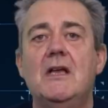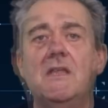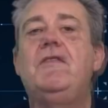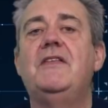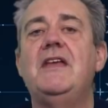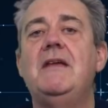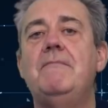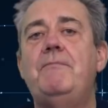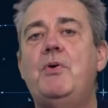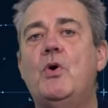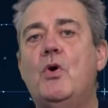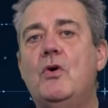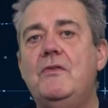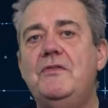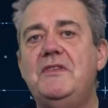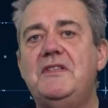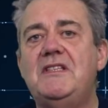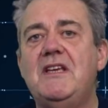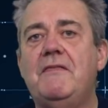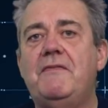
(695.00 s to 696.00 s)
The
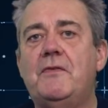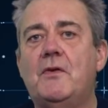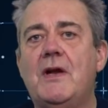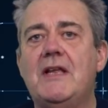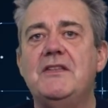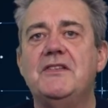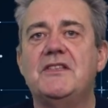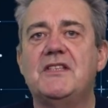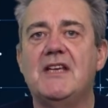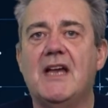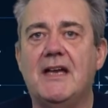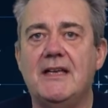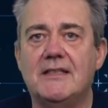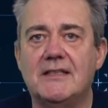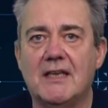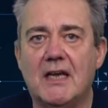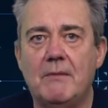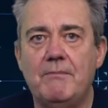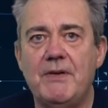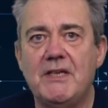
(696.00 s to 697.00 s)
important
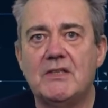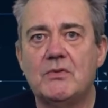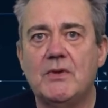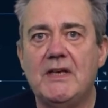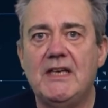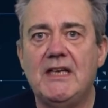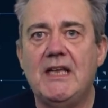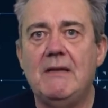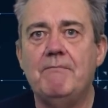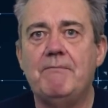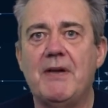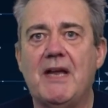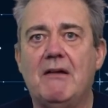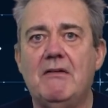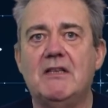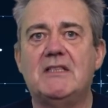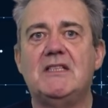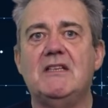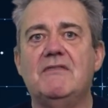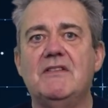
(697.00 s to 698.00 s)
differentiator between
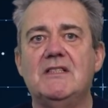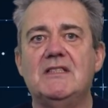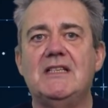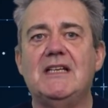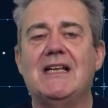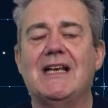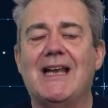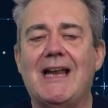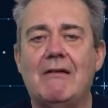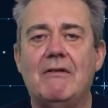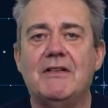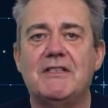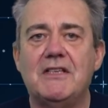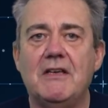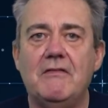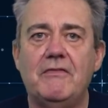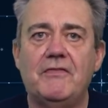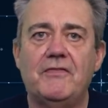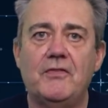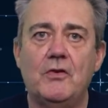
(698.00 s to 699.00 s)
imperative and
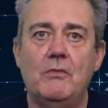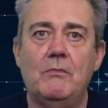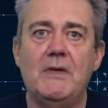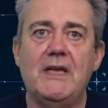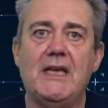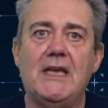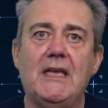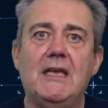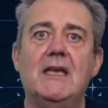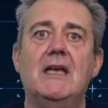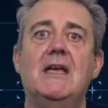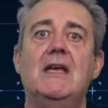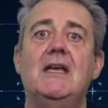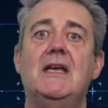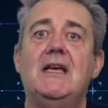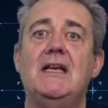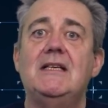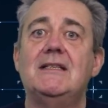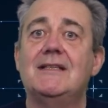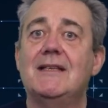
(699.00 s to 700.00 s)
declarative for me
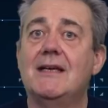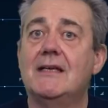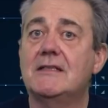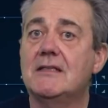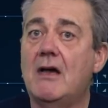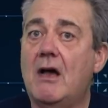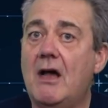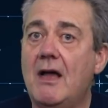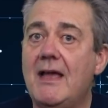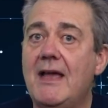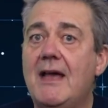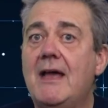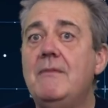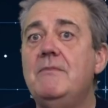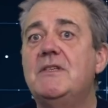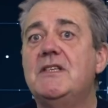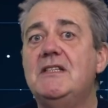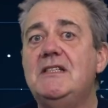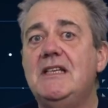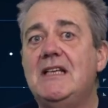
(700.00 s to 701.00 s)
is that I
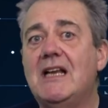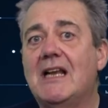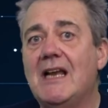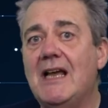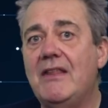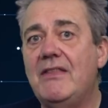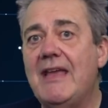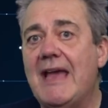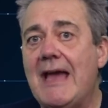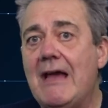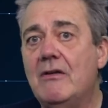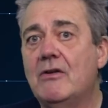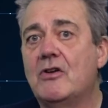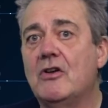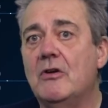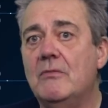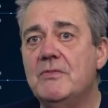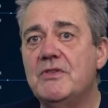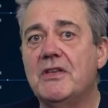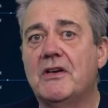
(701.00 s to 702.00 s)
aim to declare the
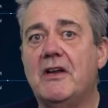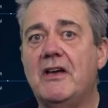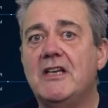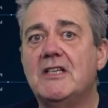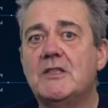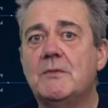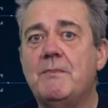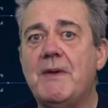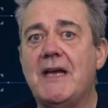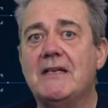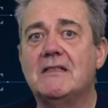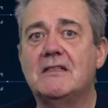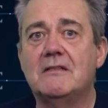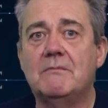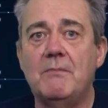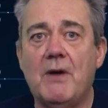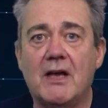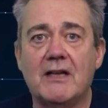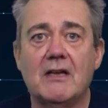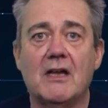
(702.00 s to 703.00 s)
outcomes that I expect
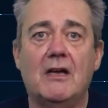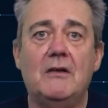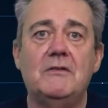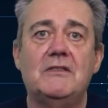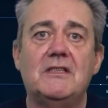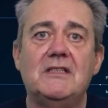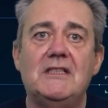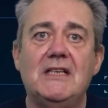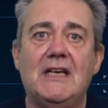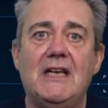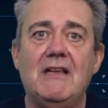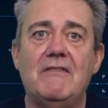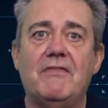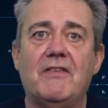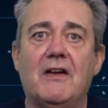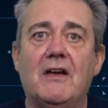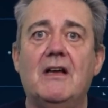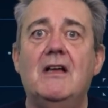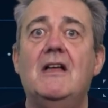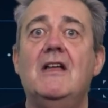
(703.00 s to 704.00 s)
my code to
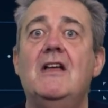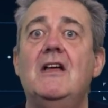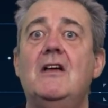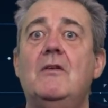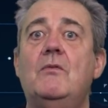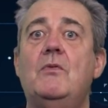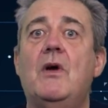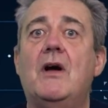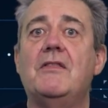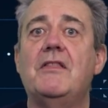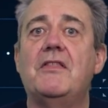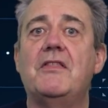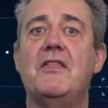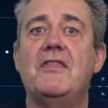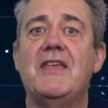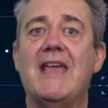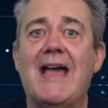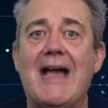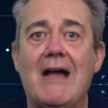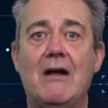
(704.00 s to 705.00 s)
deliver rather than
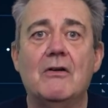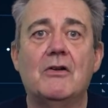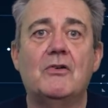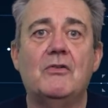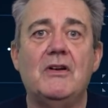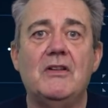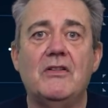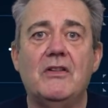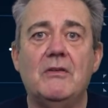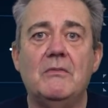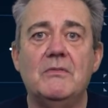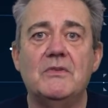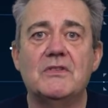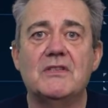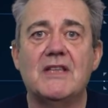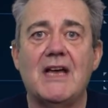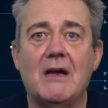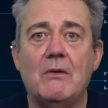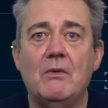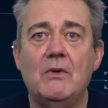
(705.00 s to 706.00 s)
the algorithms
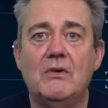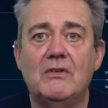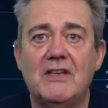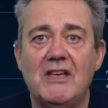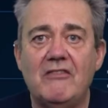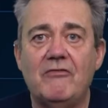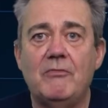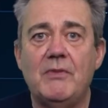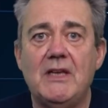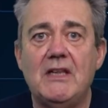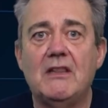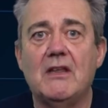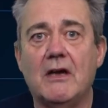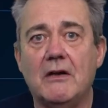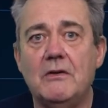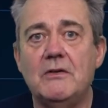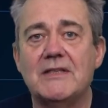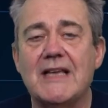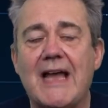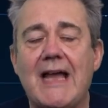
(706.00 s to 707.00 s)
that will give me
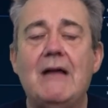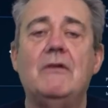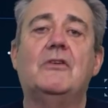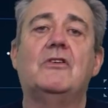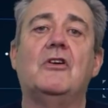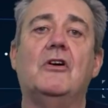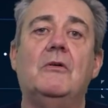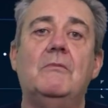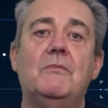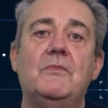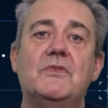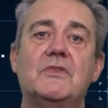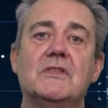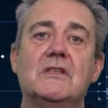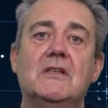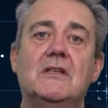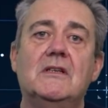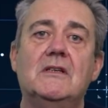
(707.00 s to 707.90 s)
those outcomes.